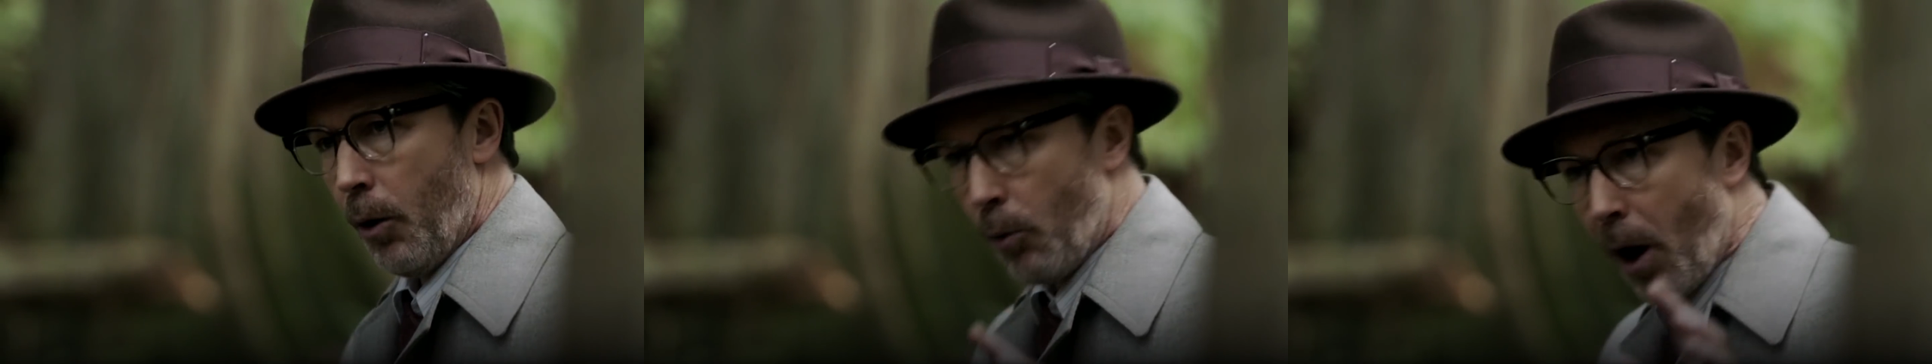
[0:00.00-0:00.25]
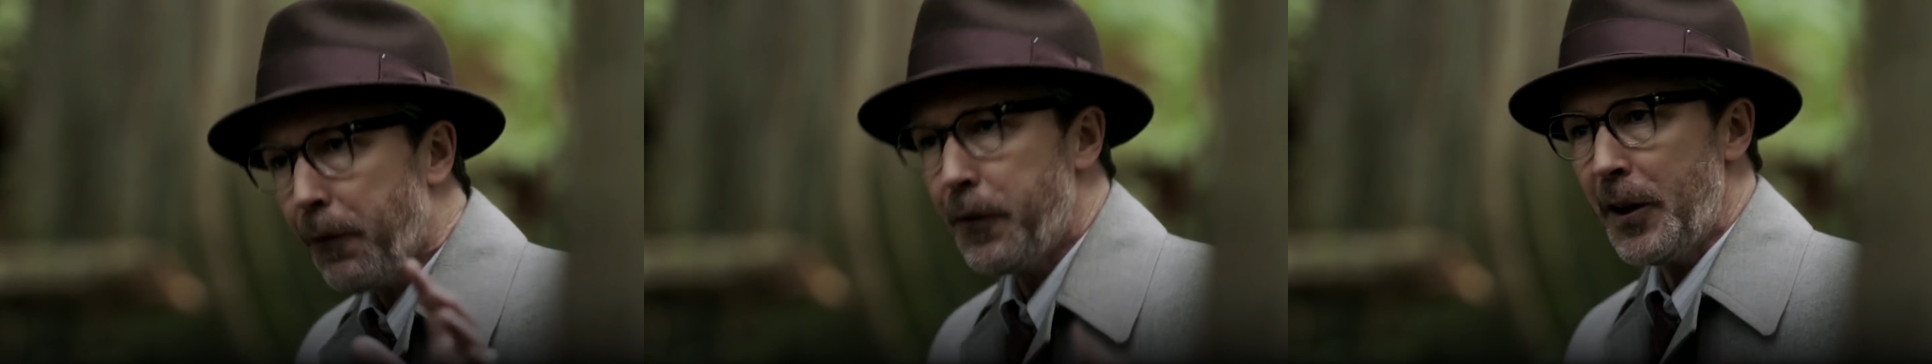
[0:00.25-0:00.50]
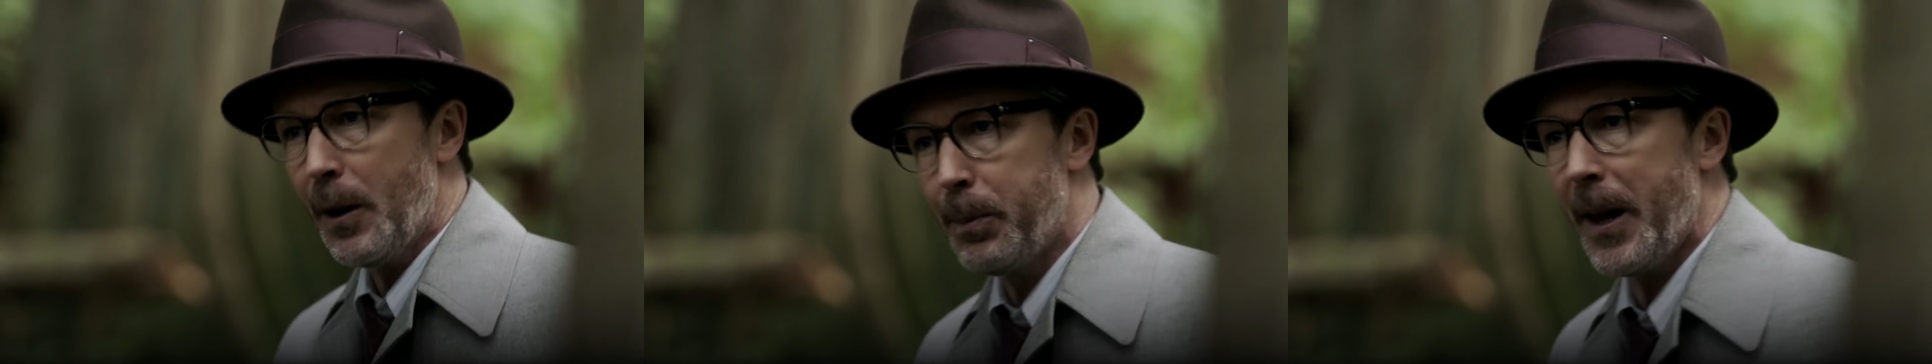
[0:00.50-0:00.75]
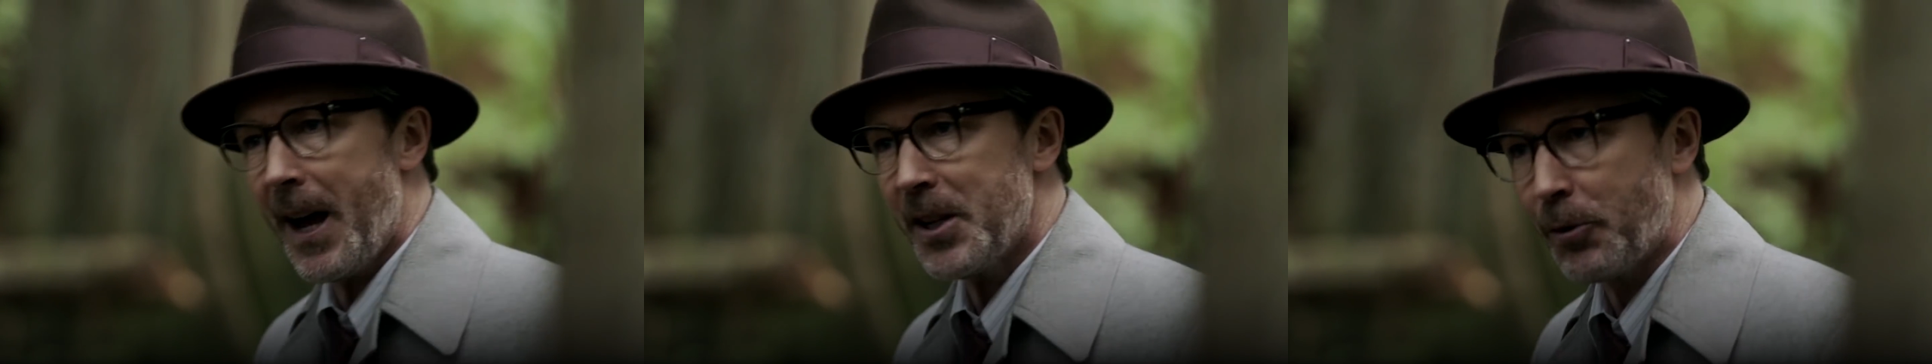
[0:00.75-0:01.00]
roughly the
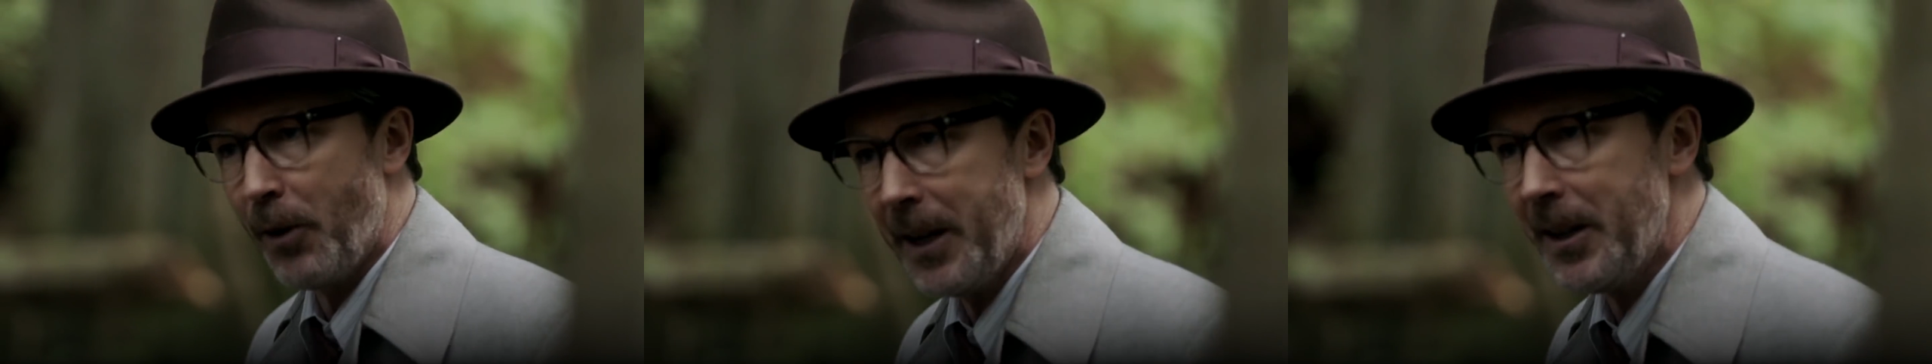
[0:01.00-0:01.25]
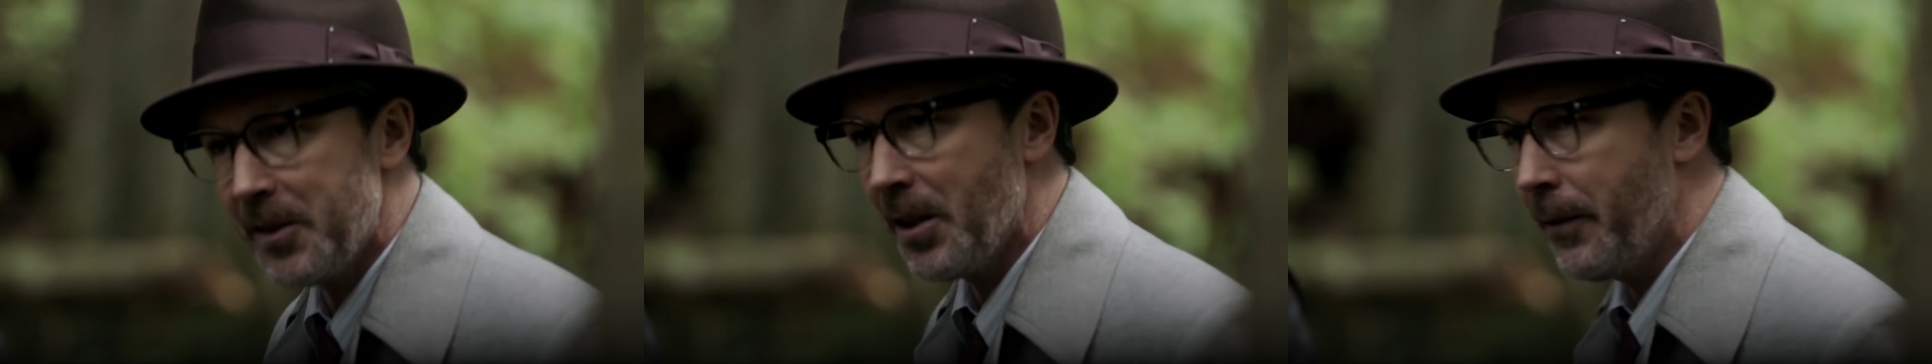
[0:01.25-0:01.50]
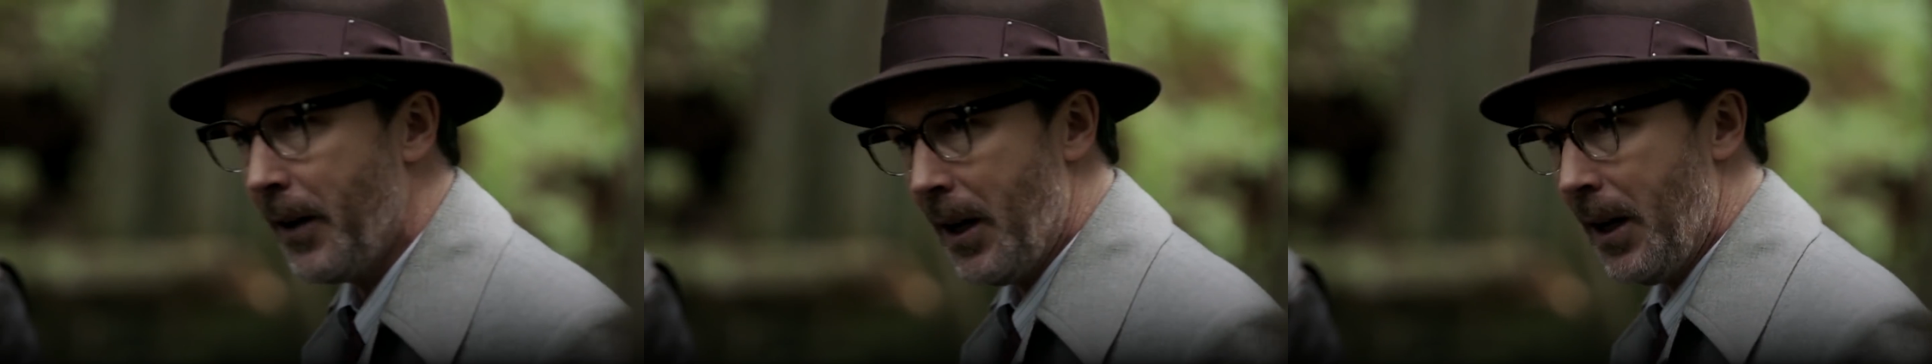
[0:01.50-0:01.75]
blast radius of